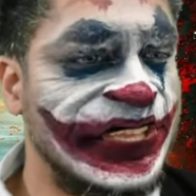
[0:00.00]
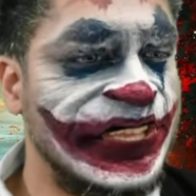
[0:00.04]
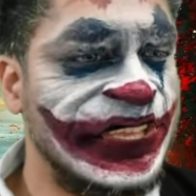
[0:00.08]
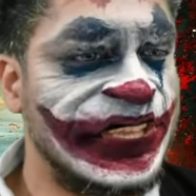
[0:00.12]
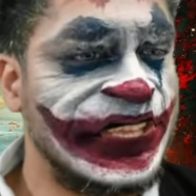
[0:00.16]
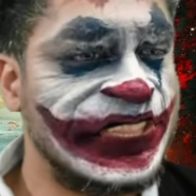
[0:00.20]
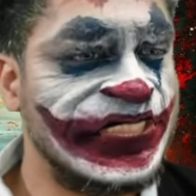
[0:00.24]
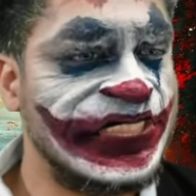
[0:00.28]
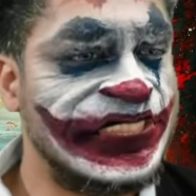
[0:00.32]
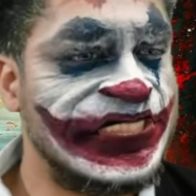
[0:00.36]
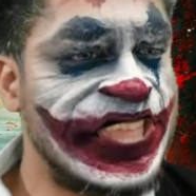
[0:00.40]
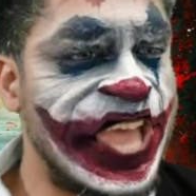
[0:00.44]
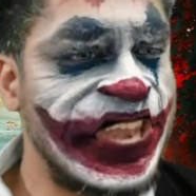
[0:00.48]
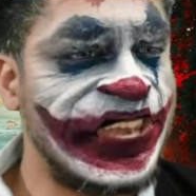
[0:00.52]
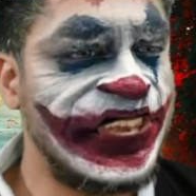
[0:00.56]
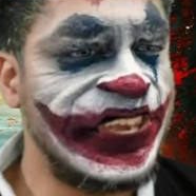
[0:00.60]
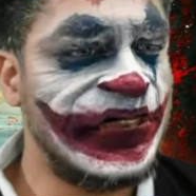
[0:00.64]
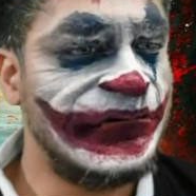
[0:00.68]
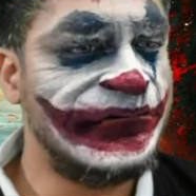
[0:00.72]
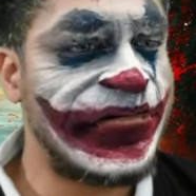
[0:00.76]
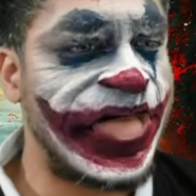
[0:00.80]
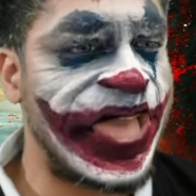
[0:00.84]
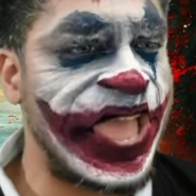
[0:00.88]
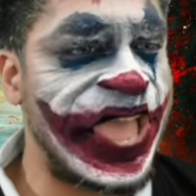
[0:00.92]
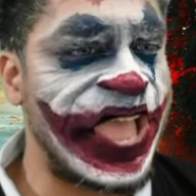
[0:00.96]

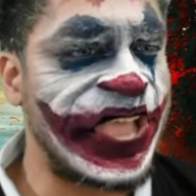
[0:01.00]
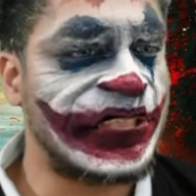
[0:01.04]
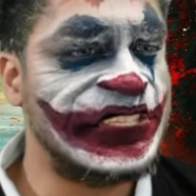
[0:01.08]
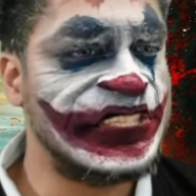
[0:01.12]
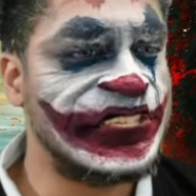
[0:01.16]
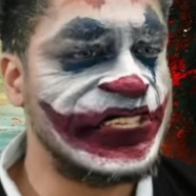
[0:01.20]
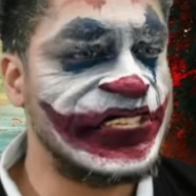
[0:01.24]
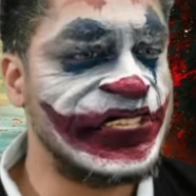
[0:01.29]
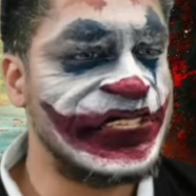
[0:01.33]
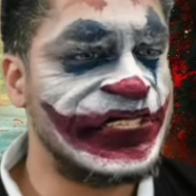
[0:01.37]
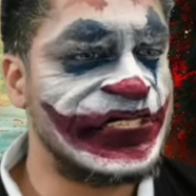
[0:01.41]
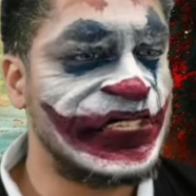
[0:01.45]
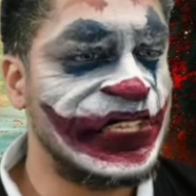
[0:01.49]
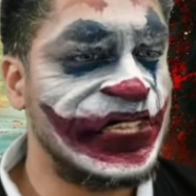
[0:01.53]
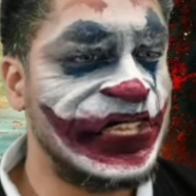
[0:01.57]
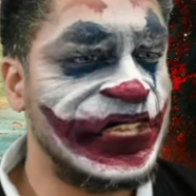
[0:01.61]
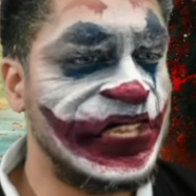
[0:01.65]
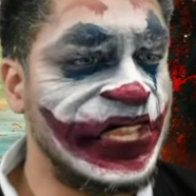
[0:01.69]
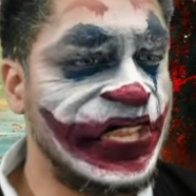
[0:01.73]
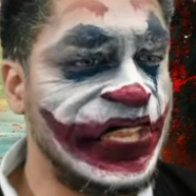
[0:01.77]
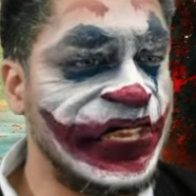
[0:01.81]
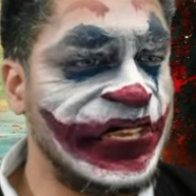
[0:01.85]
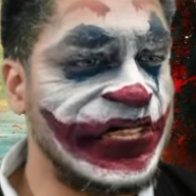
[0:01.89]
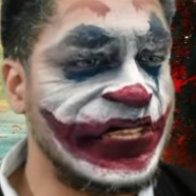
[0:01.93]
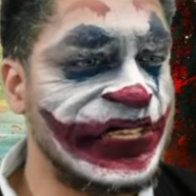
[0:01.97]
than Black did
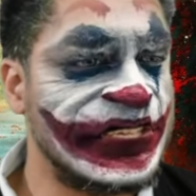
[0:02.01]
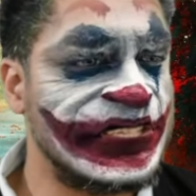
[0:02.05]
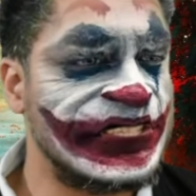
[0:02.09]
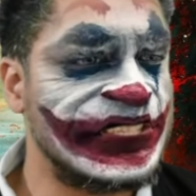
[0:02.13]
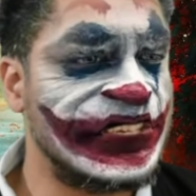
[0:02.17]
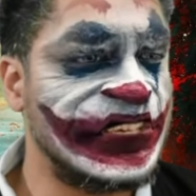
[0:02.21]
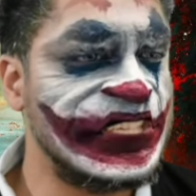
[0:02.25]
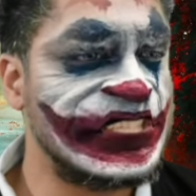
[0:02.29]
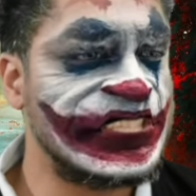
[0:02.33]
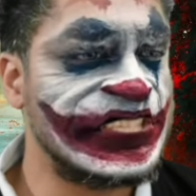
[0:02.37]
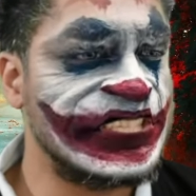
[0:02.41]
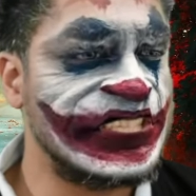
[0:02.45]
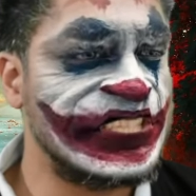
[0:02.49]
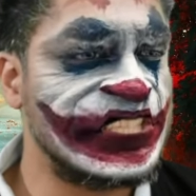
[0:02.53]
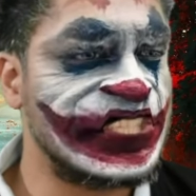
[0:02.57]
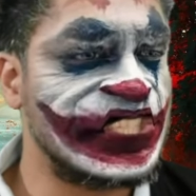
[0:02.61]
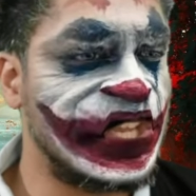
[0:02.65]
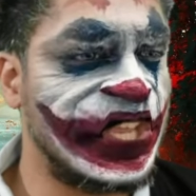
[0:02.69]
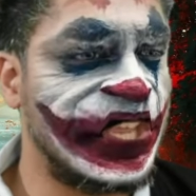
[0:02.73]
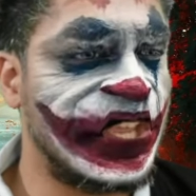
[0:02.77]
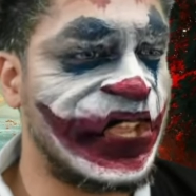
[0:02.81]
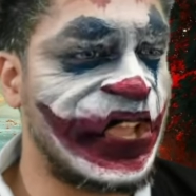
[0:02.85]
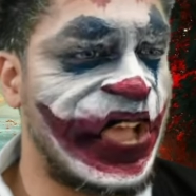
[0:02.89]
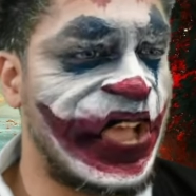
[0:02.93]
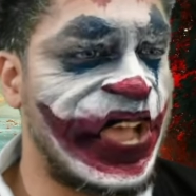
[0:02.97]
in his recent
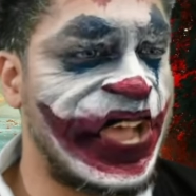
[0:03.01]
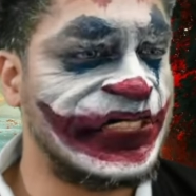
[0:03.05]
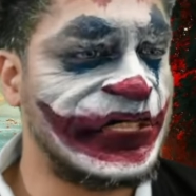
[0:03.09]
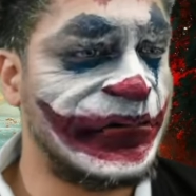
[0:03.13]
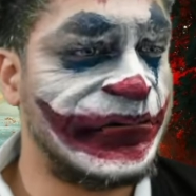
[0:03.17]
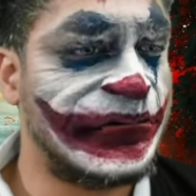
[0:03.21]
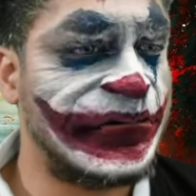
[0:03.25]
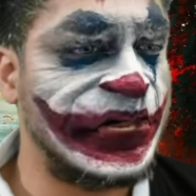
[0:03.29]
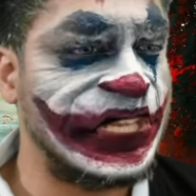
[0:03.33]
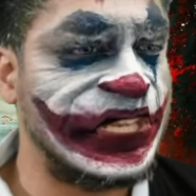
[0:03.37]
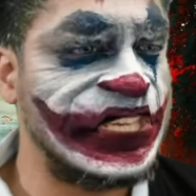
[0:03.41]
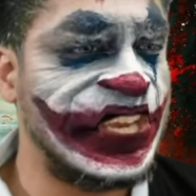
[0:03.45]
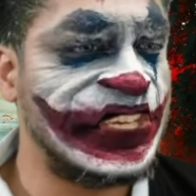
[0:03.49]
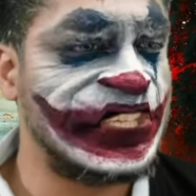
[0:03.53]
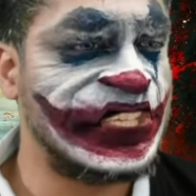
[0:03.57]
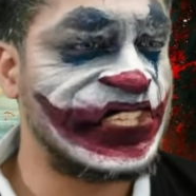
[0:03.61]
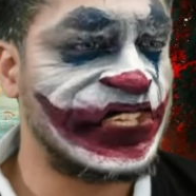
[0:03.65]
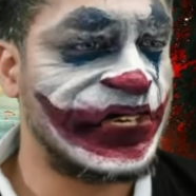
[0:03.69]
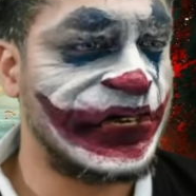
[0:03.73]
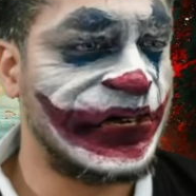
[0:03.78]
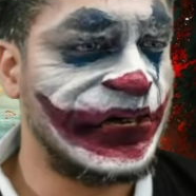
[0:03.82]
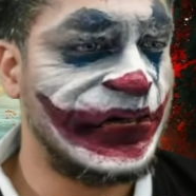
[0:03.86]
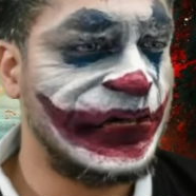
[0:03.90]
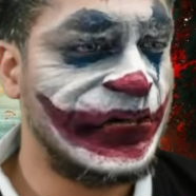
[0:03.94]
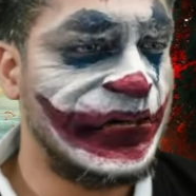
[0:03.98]
take on The Predator.